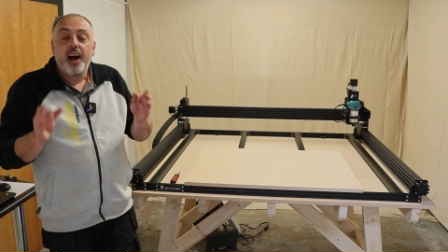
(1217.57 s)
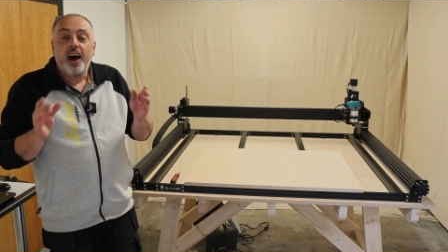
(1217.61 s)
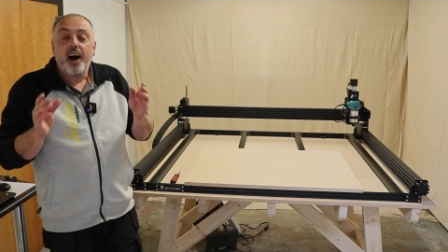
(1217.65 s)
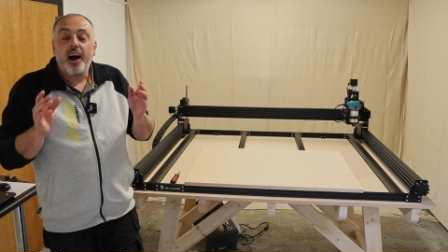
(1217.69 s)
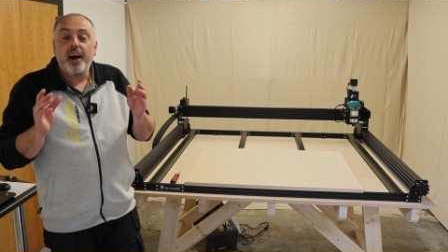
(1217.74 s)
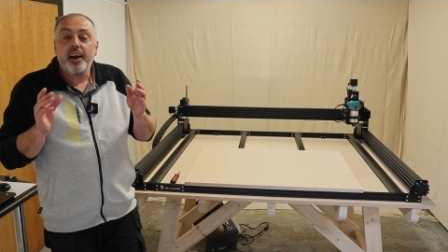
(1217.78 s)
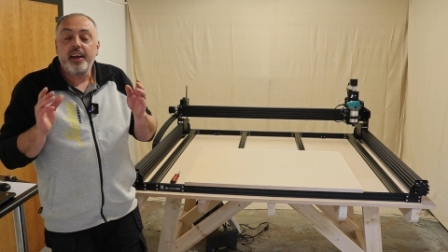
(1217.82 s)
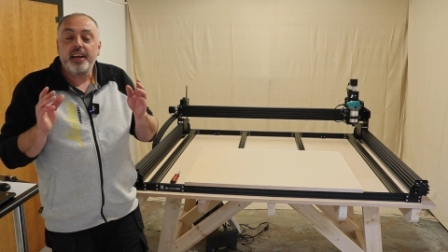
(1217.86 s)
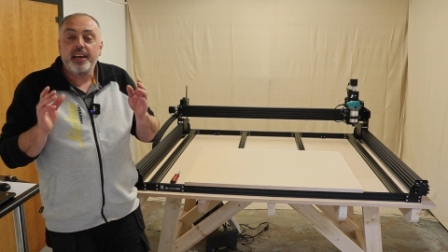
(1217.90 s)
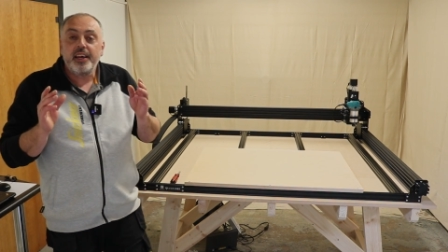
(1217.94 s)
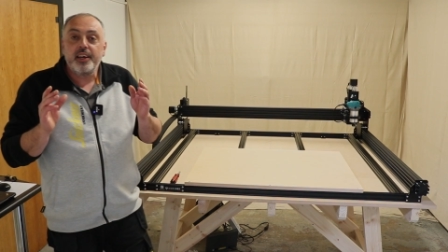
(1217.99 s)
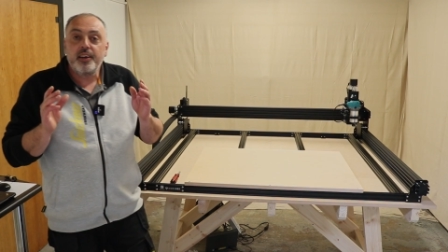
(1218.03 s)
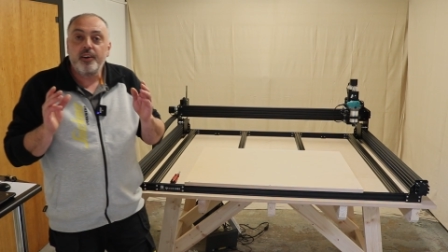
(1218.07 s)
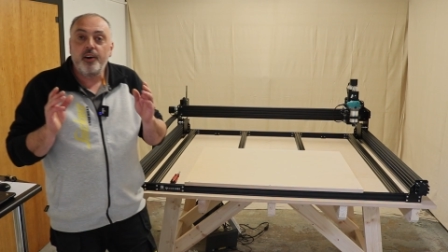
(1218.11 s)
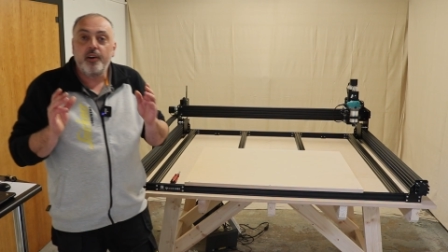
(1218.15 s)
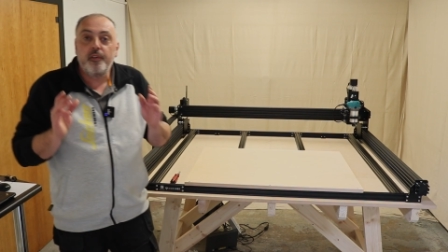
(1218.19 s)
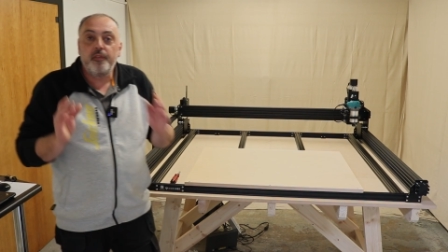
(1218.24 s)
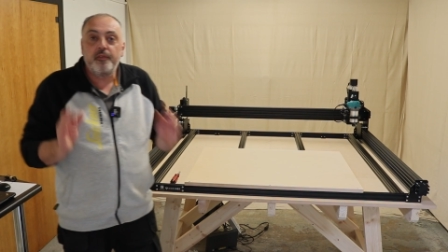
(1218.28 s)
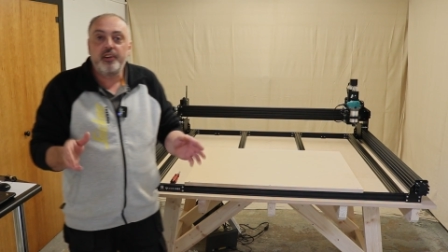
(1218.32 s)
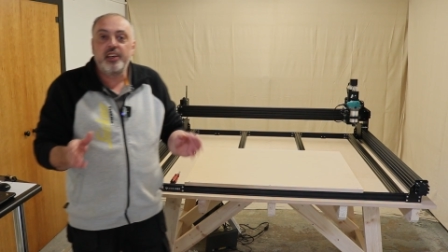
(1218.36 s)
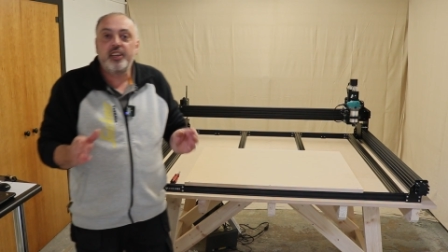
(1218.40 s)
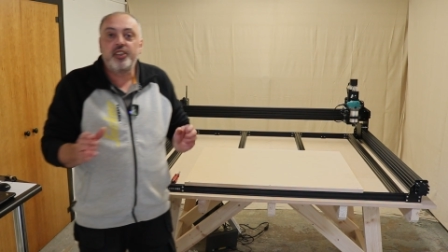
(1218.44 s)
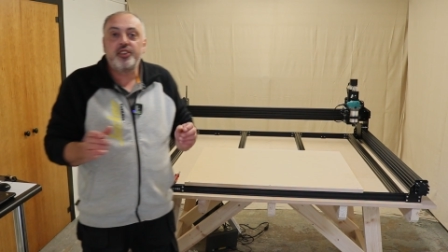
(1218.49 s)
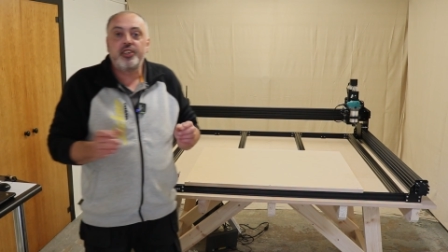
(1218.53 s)
I can
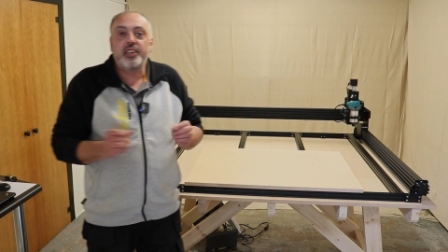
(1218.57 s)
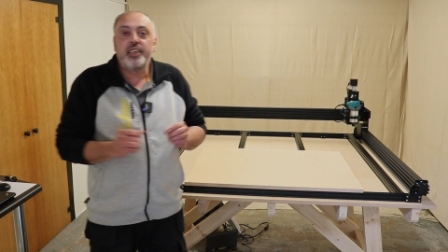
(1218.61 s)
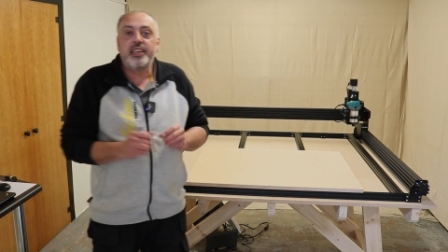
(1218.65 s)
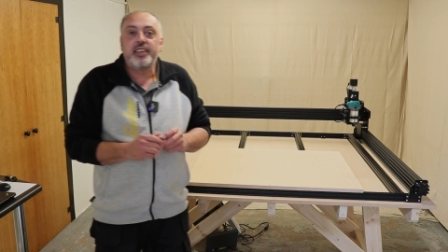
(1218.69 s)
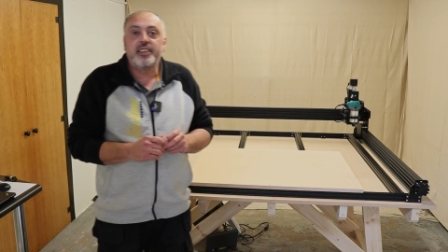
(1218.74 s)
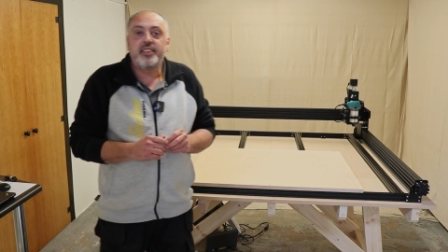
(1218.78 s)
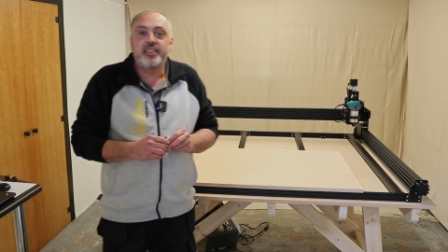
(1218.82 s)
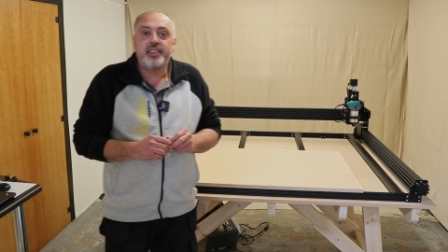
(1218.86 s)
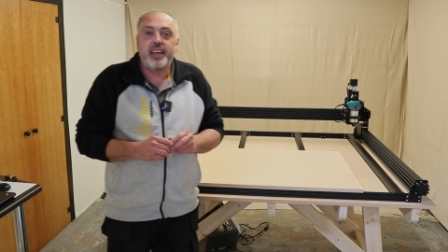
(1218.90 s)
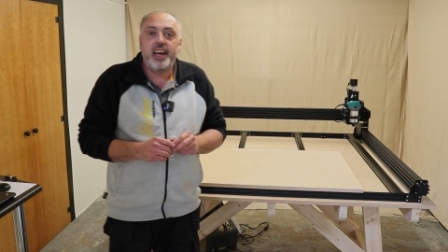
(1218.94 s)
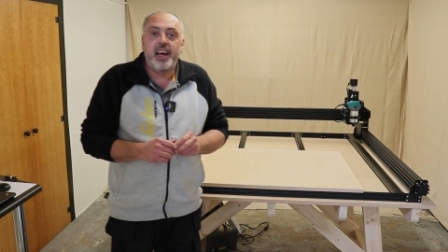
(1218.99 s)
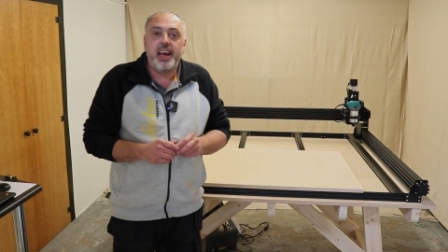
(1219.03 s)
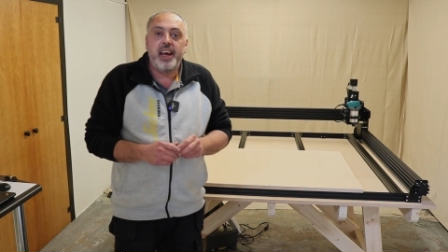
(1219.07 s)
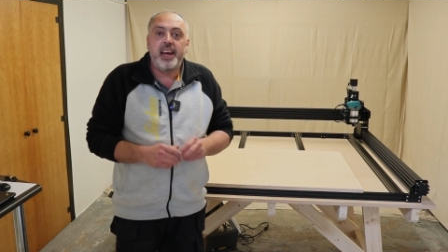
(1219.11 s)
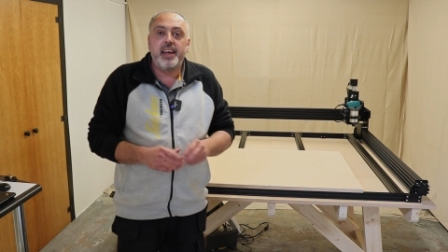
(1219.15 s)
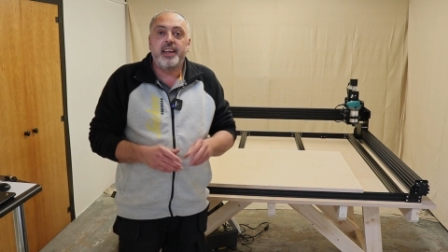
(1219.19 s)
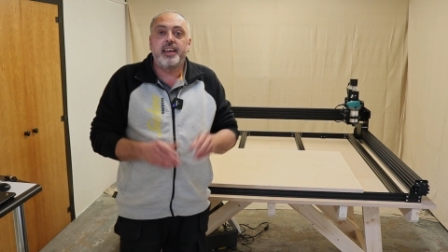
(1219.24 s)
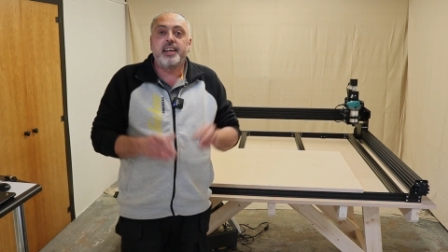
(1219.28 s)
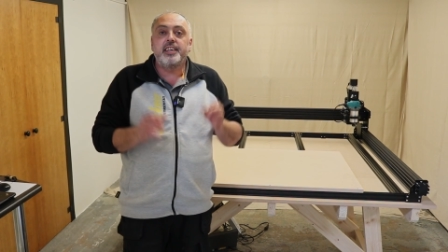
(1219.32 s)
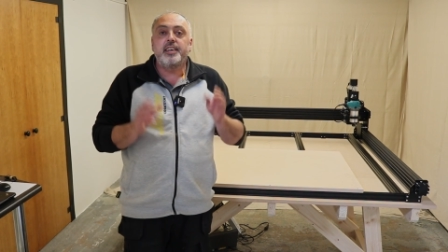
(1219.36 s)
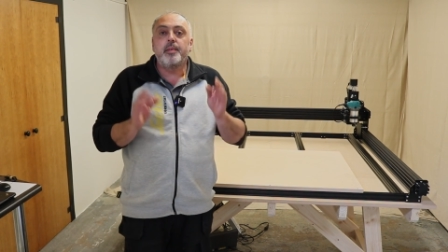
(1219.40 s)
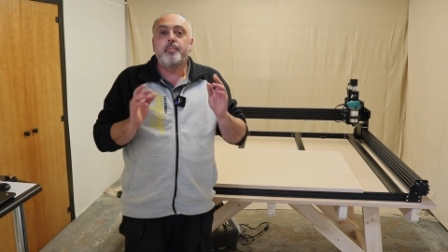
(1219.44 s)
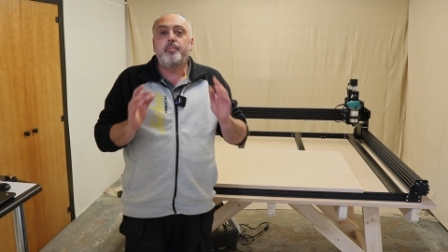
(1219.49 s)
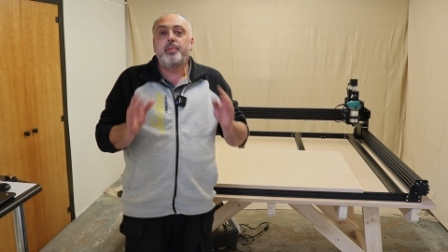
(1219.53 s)
officially say
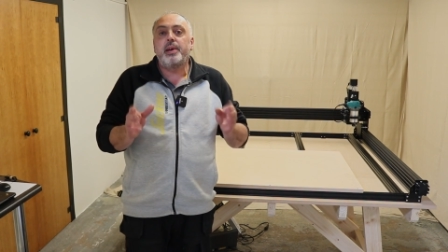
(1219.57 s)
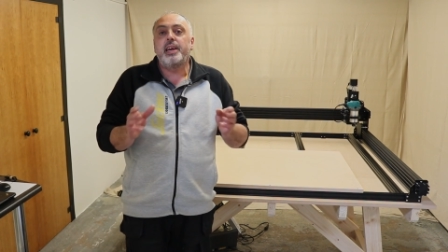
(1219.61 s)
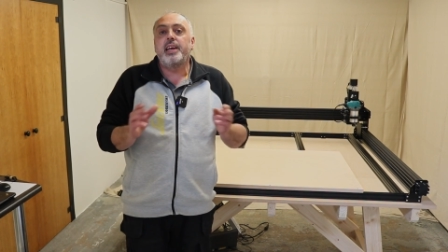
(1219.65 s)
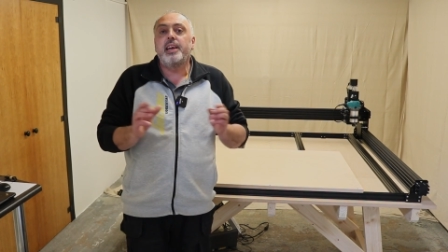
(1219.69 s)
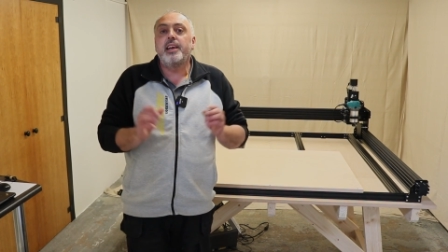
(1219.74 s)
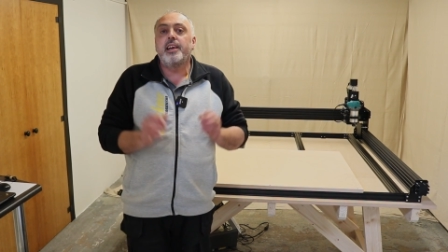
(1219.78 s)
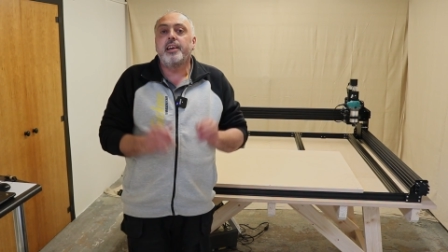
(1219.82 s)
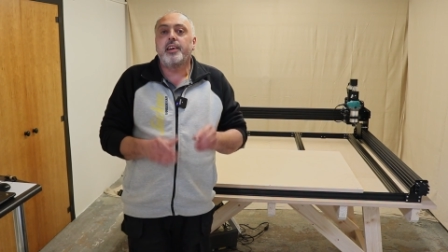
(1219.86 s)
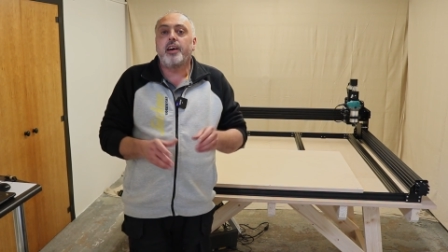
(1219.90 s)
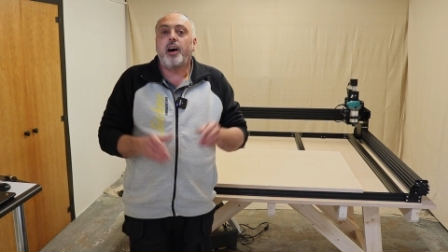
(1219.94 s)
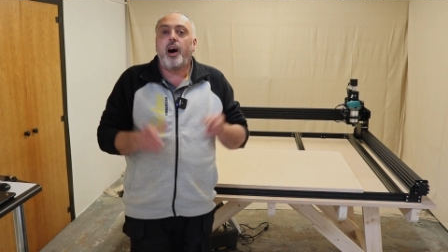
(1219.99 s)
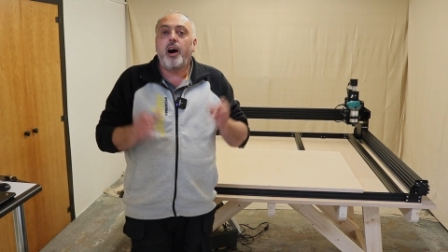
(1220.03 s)
that the build